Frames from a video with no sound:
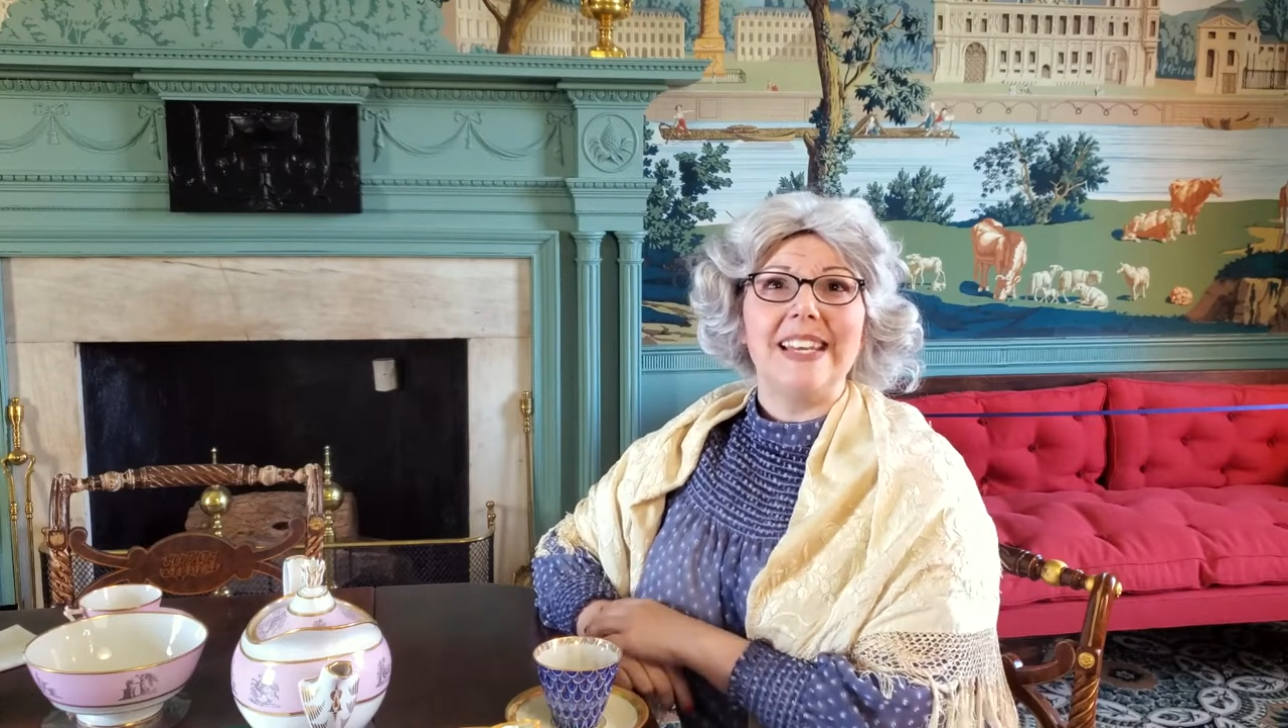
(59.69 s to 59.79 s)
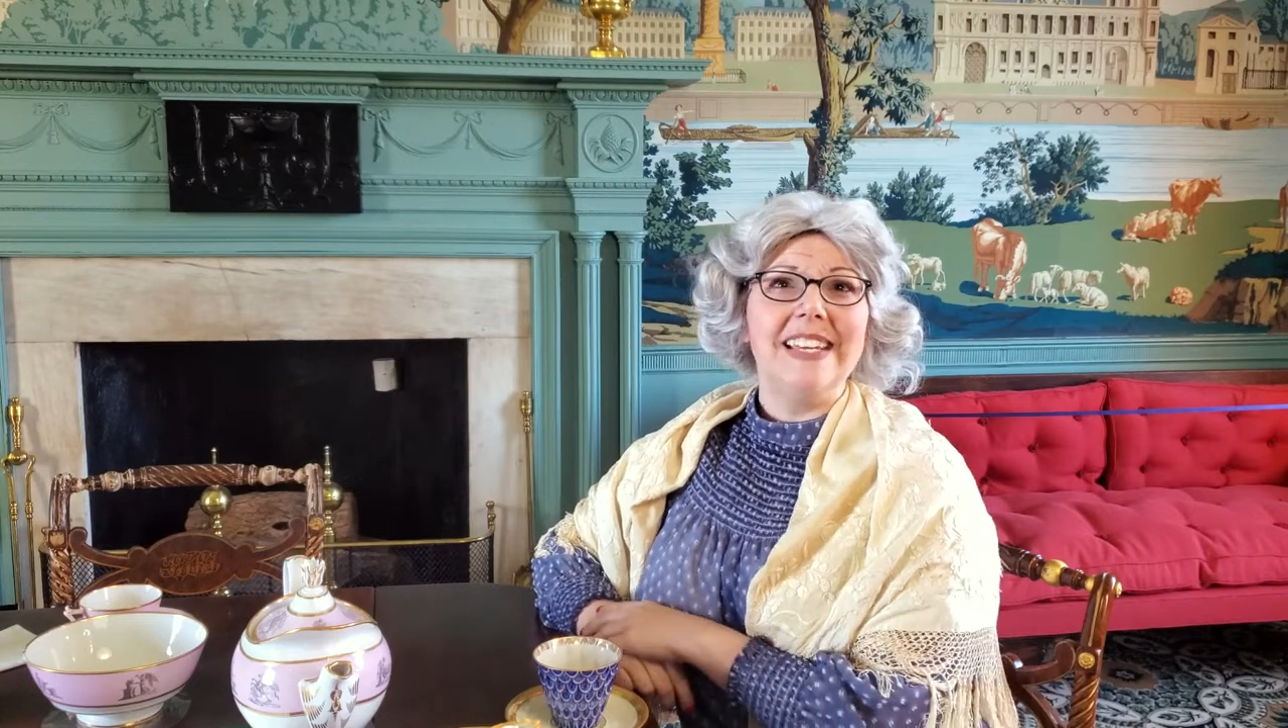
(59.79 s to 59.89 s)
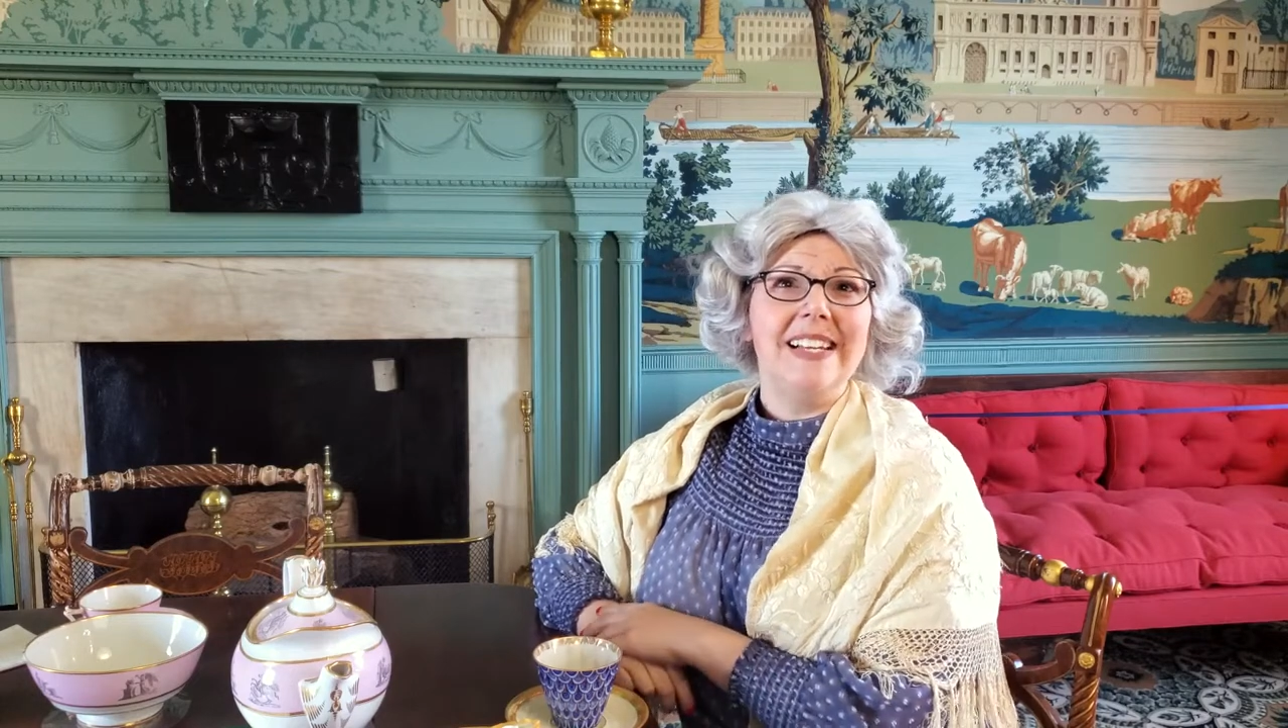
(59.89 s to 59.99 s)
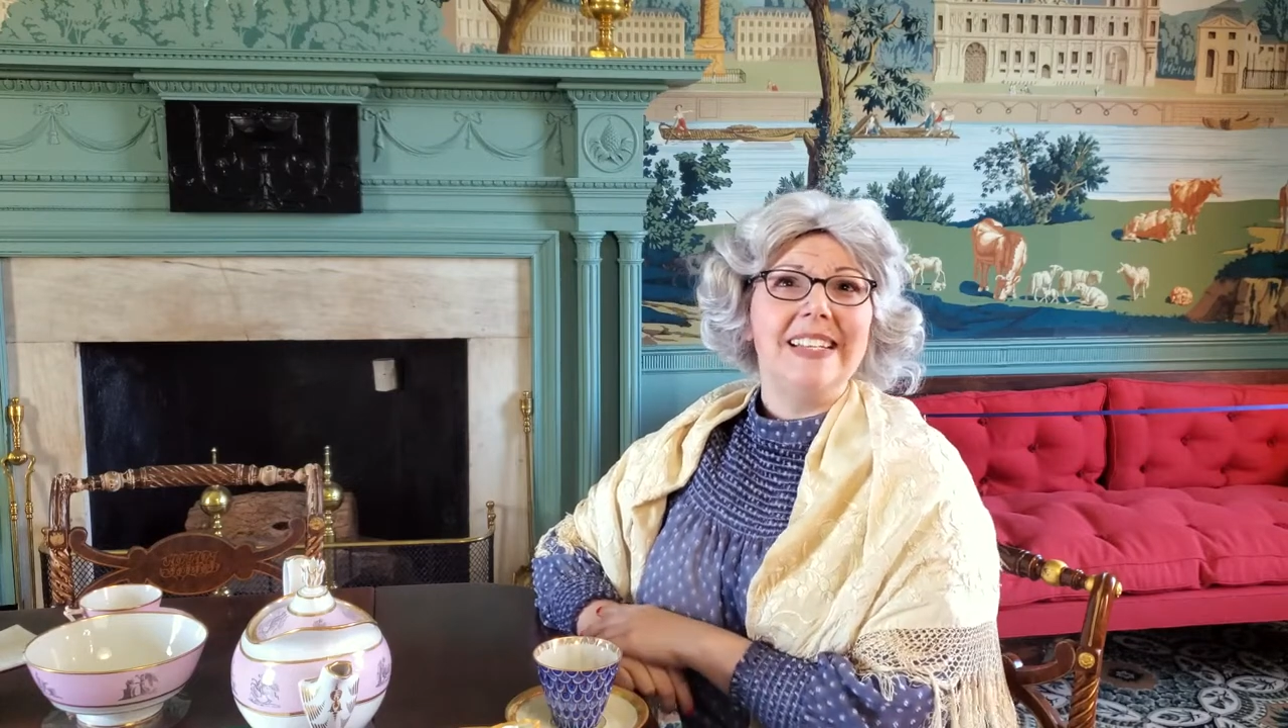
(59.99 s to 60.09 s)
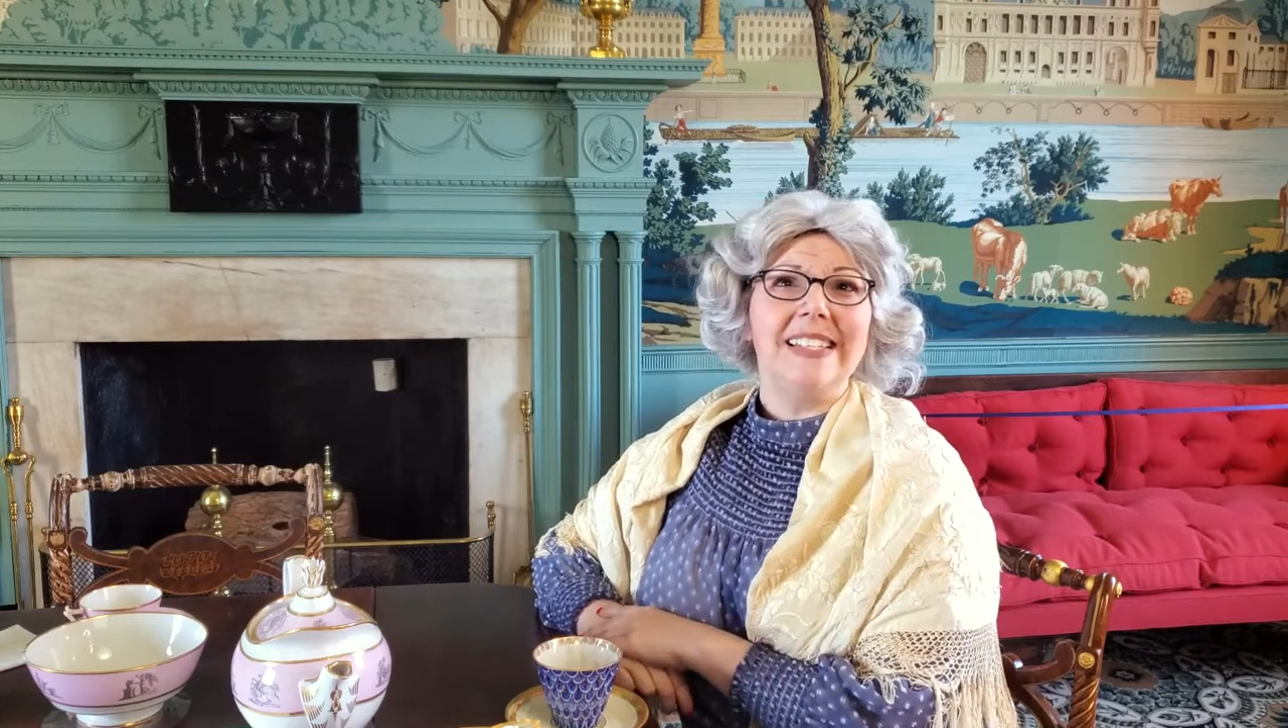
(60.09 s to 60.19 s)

Hill,